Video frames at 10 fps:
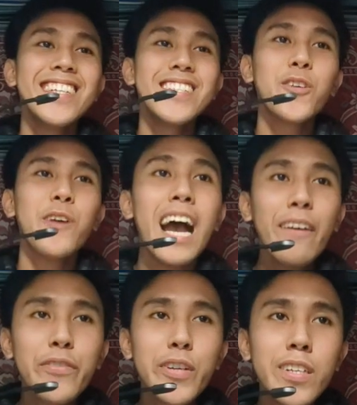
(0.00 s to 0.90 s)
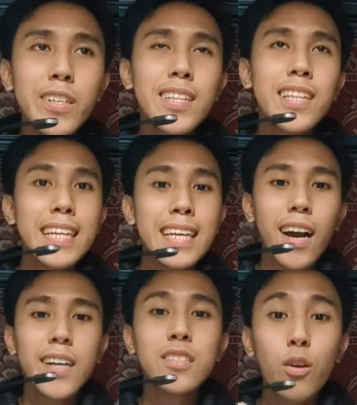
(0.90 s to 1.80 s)
So after the 3
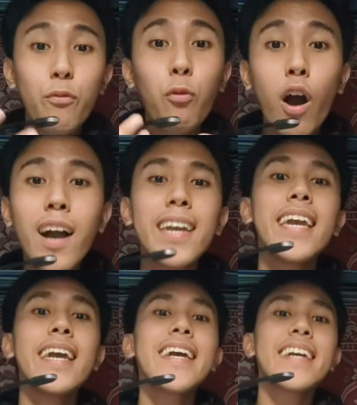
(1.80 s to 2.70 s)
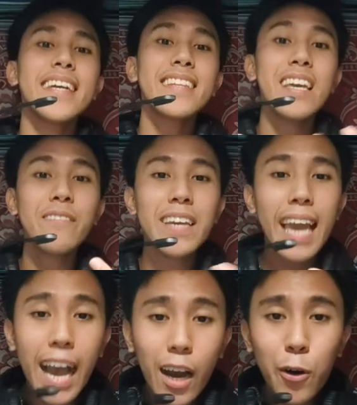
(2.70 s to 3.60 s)
hours of walking and giving
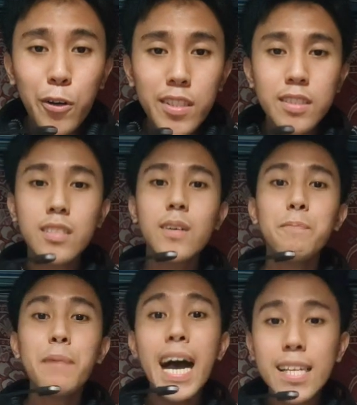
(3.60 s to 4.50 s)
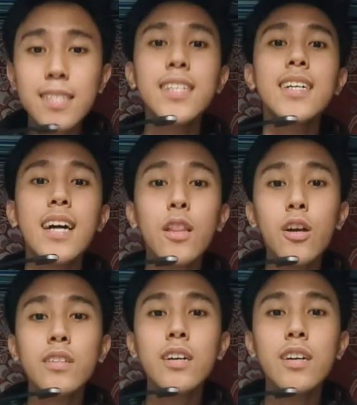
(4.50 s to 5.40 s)
out some pasta
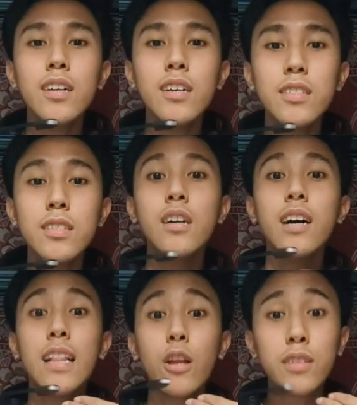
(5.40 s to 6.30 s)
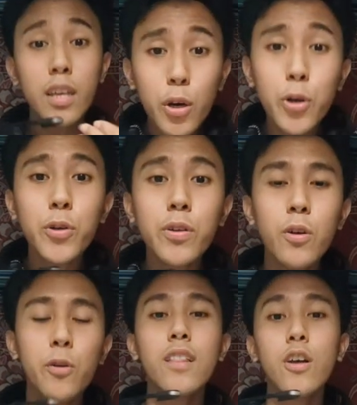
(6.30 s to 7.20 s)
along the road
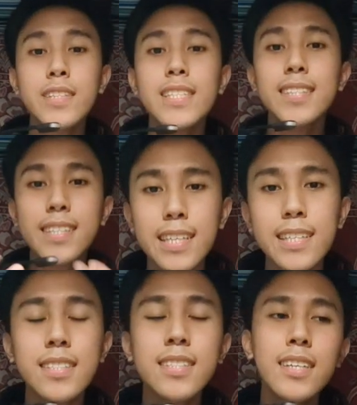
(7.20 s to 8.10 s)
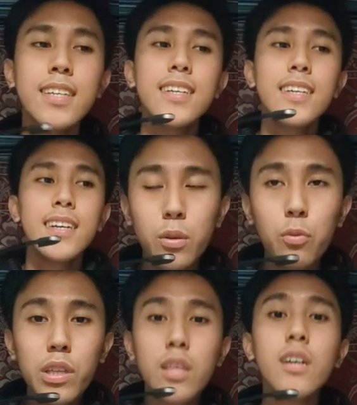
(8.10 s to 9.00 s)
or along the streets,
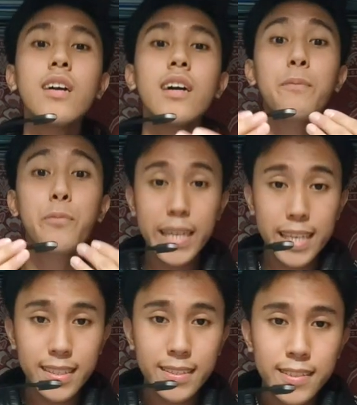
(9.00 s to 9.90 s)
we took a break.